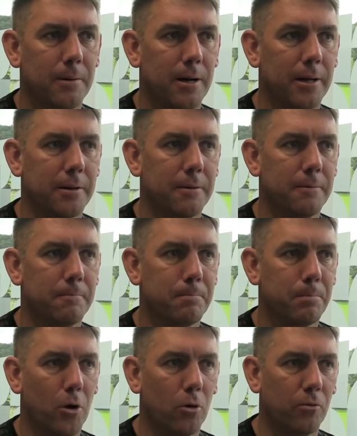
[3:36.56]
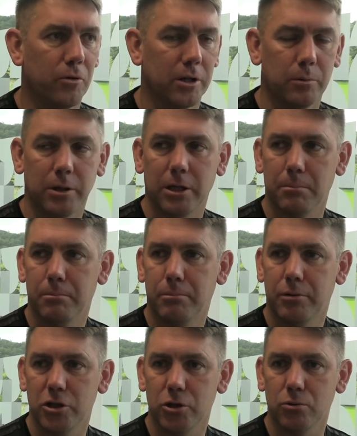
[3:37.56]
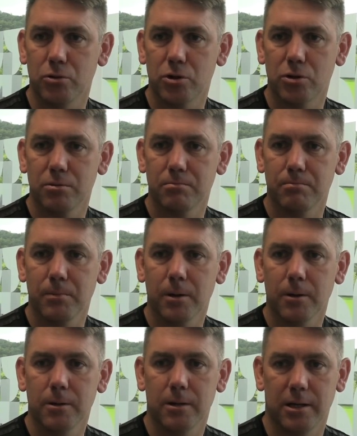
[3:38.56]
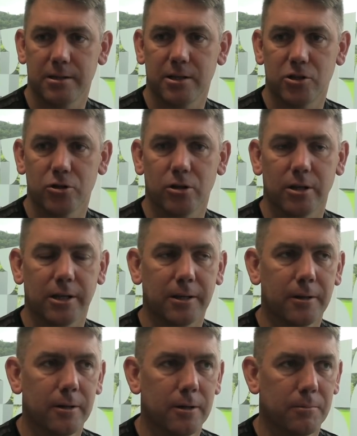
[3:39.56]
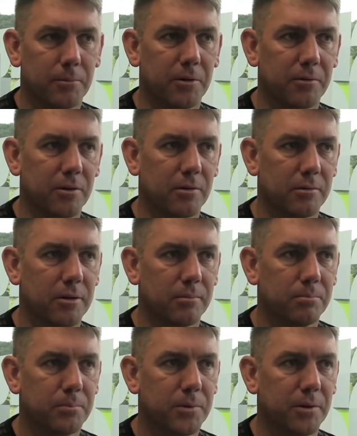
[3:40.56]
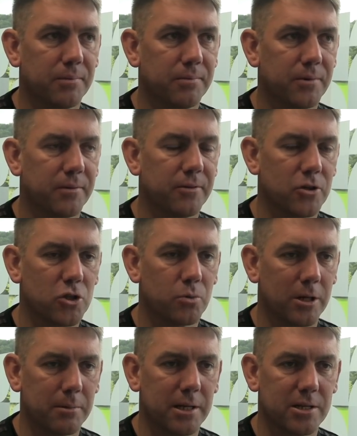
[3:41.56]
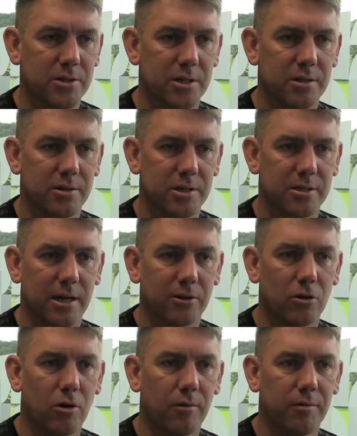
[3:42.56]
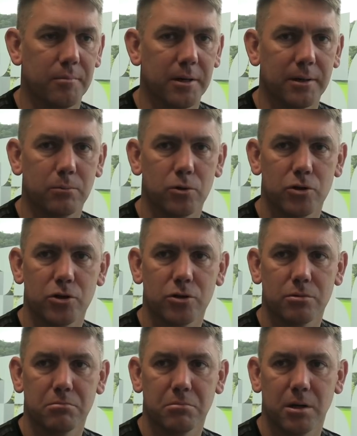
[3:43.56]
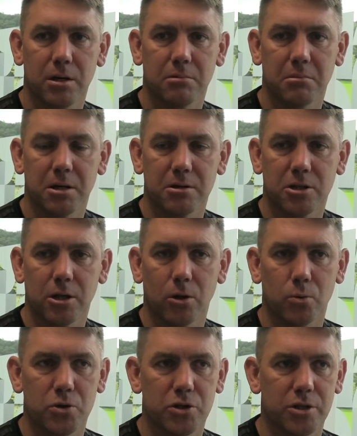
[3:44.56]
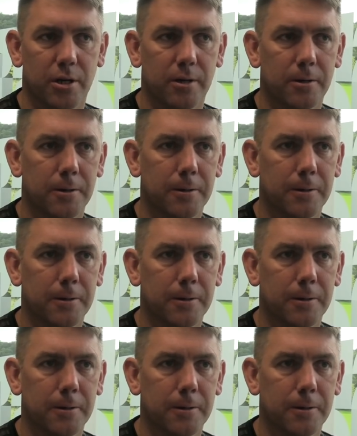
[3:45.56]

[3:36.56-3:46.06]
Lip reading: and hopefully we can produce, like I say, certainly the first 20 minutes of the second half for me was as close to